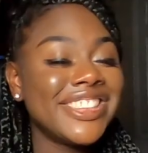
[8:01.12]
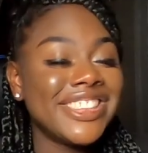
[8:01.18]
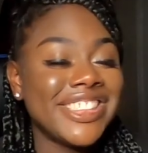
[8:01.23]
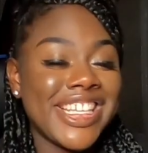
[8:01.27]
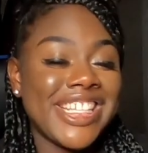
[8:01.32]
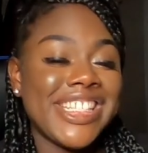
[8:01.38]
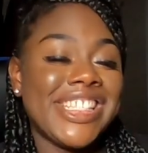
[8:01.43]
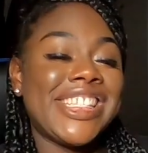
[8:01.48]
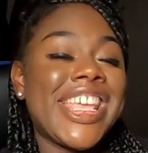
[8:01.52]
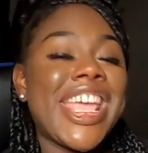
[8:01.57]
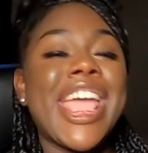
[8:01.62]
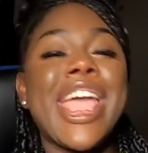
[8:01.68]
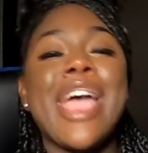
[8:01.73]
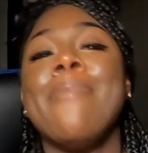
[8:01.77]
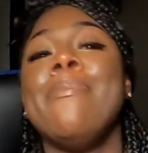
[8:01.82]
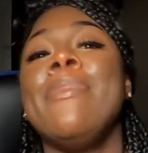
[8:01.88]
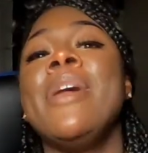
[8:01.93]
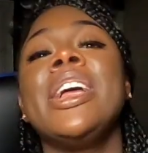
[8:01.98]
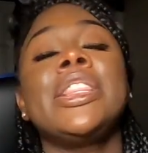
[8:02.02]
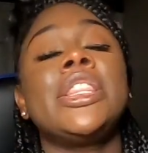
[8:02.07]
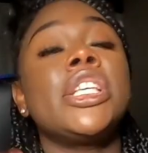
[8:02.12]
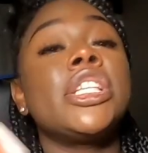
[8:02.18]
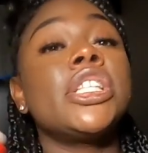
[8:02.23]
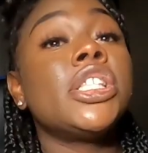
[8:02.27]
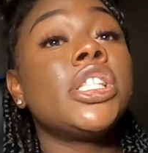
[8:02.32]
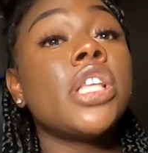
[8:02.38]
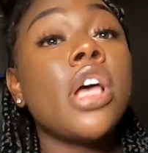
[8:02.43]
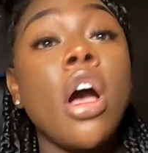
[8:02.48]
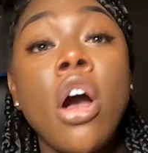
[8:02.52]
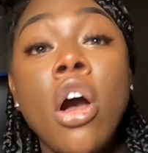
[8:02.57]
That's sad. But the
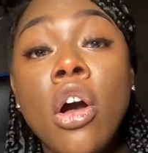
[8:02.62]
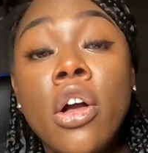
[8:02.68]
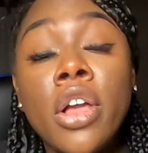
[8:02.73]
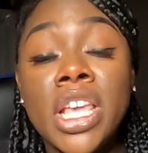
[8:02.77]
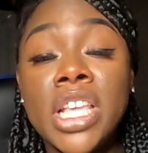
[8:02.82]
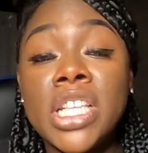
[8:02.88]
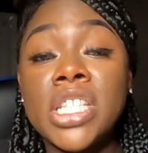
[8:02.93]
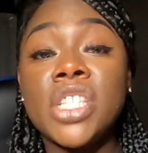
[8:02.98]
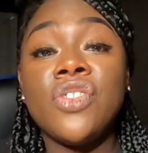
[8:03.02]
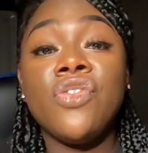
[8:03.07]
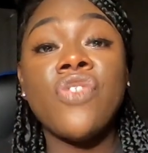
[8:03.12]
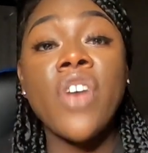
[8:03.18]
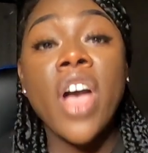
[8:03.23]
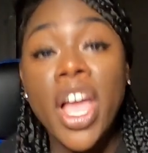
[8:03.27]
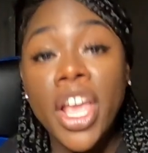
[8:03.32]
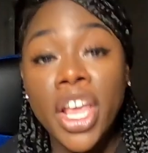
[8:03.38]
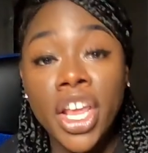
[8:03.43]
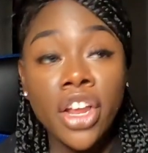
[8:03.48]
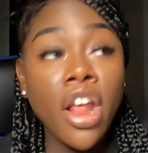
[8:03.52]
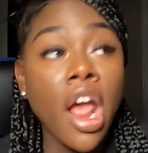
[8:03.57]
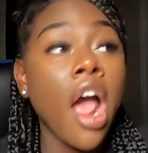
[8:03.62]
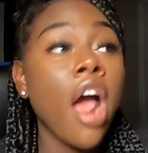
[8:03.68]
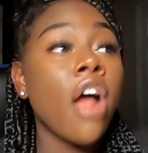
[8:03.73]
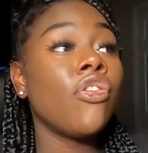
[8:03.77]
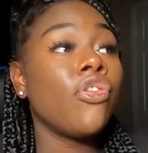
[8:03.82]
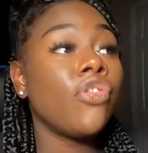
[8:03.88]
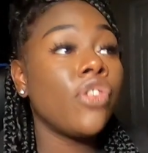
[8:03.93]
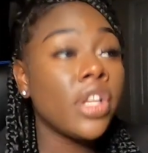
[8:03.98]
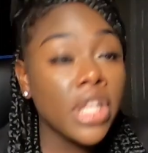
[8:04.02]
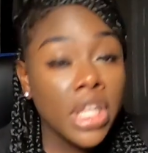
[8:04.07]
song is fire. I
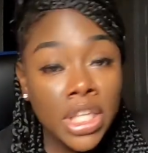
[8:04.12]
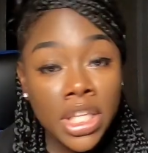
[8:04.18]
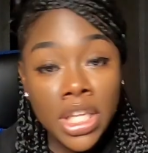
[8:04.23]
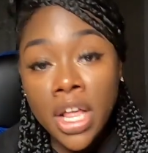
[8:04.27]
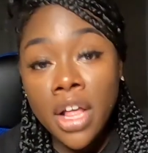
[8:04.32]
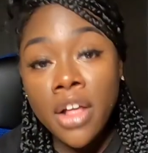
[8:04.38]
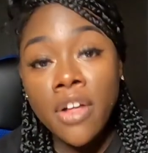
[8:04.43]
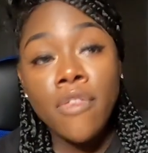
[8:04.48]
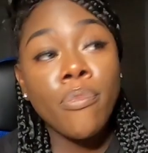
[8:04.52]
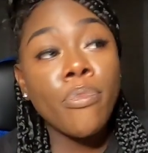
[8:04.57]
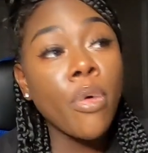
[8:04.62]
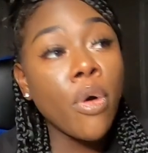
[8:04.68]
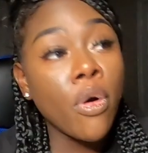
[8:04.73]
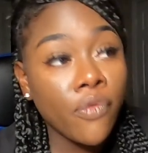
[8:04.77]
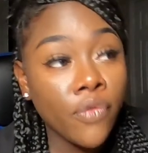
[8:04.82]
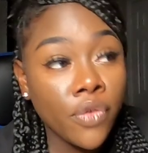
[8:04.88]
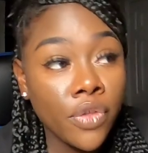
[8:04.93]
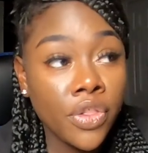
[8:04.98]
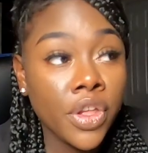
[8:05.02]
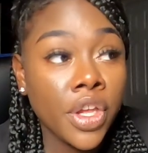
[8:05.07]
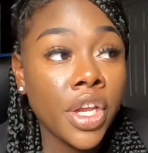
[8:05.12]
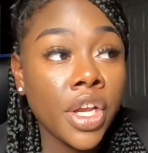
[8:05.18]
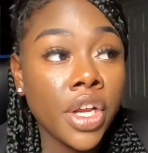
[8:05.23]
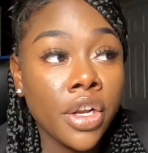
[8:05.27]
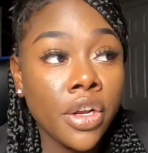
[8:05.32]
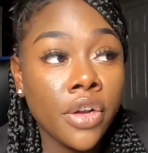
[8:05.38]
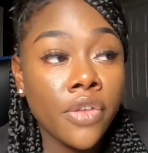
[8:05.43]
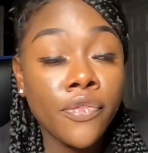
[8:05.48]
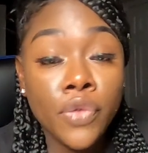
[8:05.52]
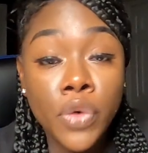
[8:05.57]
really love both of
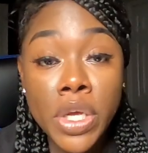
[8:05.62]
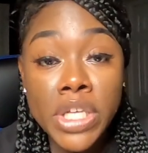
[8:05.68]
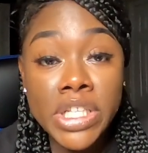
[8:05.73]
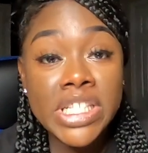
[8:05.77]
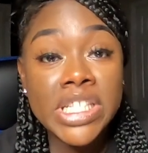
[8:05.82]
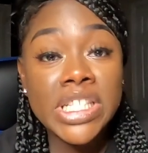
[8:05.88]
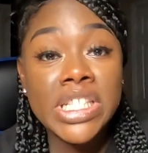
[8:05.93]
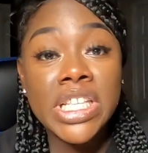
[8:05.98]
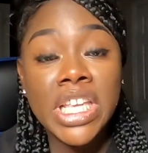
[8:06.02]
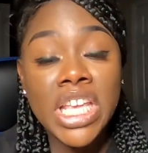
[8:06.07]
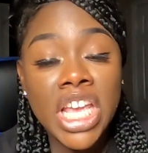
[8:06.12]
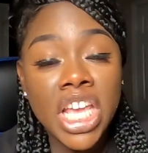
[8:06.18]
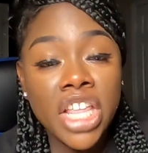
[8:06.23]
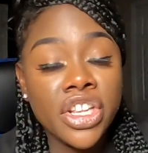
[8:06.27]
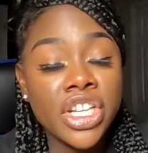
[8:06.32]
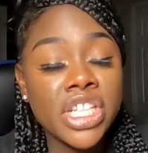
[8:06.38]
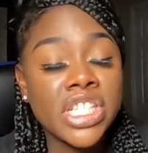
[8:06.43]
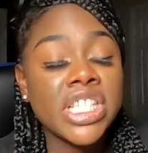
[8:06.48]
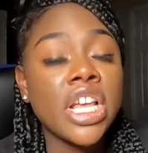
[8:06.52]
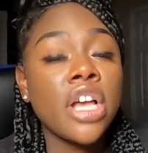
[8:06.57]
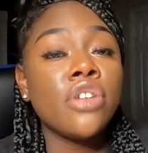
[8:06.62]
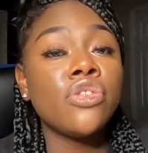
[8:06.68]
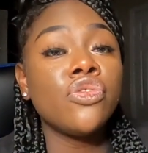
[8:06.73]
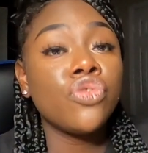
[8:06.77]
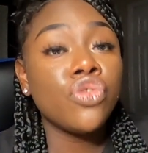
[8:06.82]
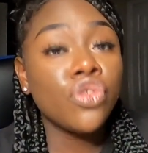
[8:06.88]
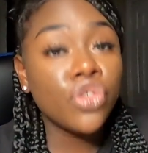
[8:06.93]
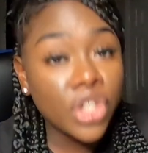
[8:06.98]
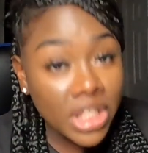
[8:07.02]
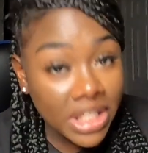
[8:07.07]
their voices together.
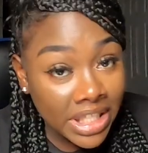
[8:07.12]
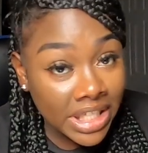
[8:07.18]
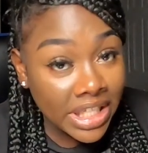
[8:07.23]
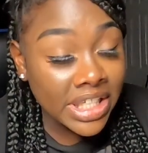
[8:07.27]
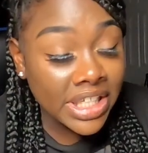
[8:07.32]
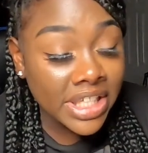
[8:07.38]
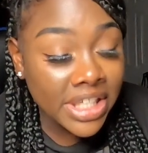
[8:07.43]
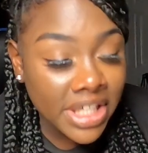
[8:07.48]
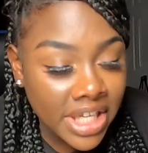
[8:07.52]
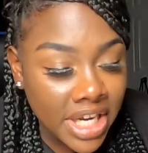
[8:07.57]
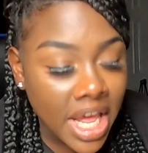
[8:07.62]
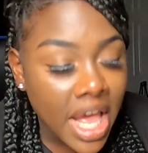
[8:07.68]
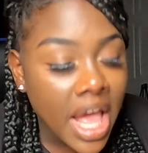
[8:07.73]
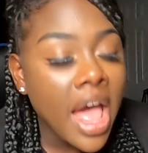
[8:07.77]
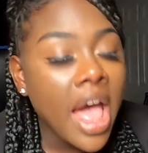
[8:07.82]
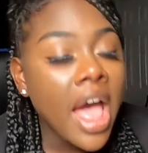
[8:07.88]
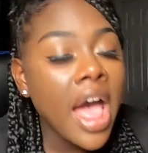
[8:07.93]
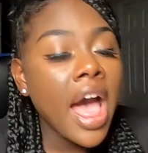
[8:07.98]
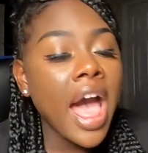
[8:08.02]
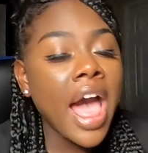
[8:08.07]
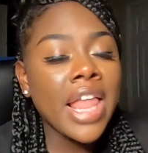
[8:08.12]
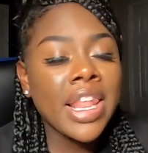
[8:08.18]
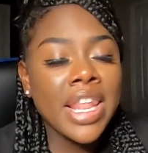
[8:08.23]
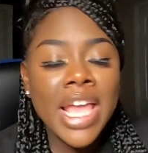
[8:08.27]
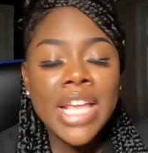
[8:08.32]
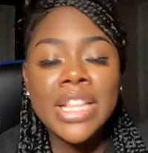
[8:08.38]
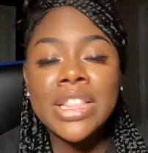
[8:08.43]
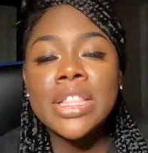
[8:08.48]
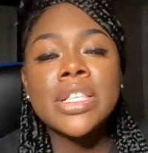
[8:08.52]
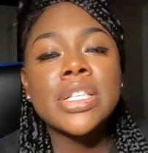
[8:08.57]
Sound really good. I
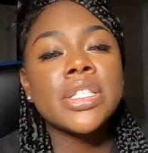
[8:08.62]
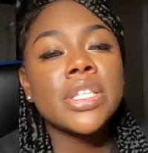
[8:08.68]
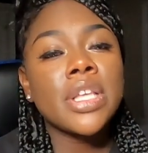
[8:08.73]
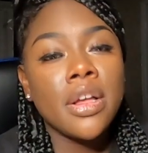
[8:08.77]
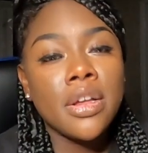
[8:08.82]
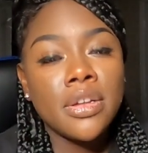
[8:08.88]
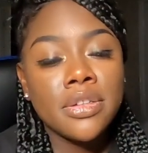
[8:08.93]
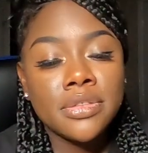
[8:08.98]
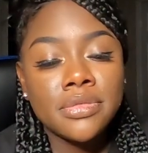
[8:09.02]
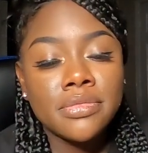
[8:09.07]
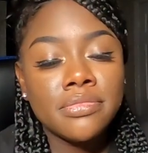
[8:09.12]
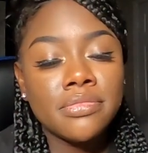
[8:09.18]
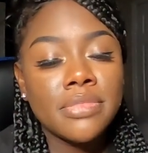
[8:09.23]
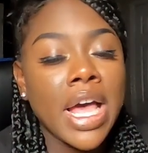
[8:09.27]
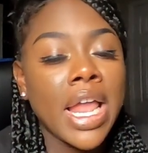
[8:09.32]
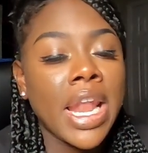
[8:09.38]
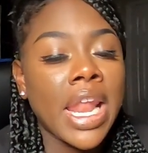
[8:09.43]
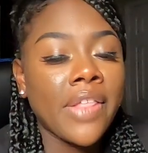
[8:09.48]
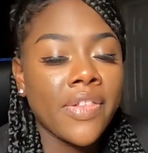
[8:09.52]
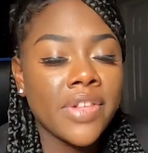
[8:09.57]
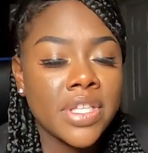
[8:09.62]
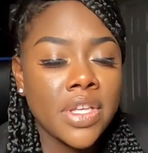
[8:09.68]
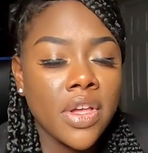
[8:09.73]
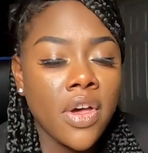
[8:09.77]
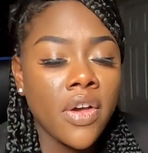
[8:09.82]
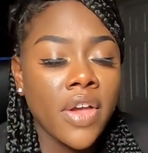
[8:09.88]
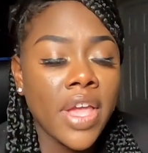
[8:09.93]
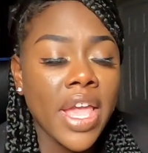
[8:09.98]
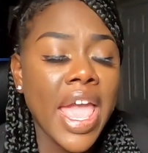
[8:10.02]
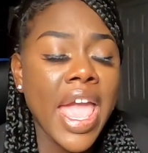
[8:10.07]
like the song. I like the
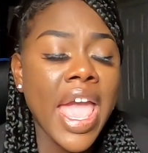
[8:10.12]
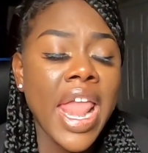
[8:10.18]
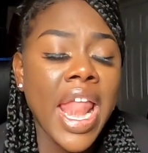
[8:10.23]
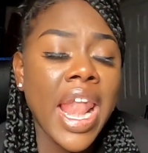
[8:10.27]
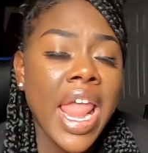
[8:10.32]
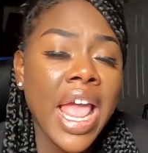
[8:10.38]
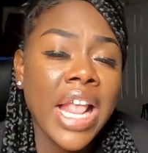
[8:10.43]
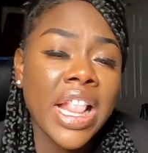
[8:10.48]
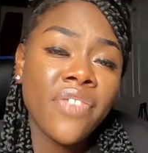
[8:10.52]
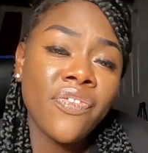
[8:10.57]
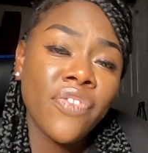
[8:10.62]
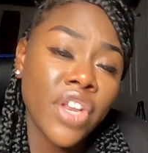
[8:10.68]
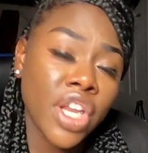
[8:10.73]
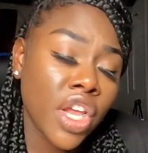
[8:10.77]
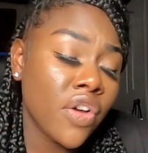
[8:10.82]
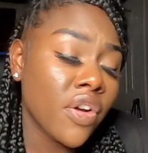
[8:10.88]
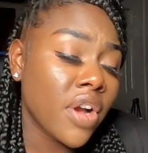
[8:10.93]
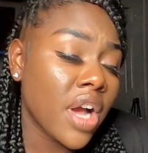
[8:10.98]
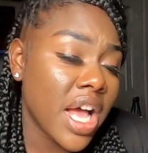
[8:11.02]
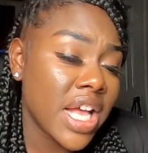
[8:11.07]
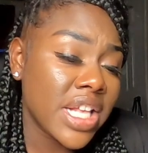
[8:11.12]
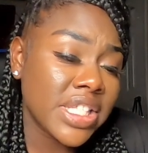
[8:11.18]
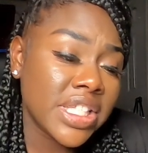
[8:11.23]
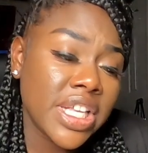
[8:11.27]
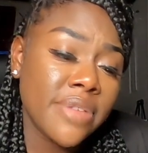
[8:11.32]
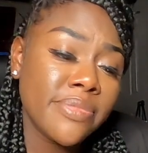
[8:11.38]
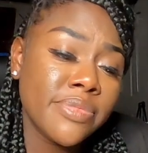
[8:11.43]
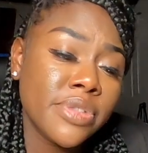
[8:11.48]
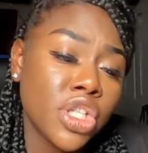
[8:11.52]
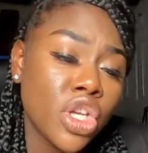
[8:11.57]
song, and I like the video concept.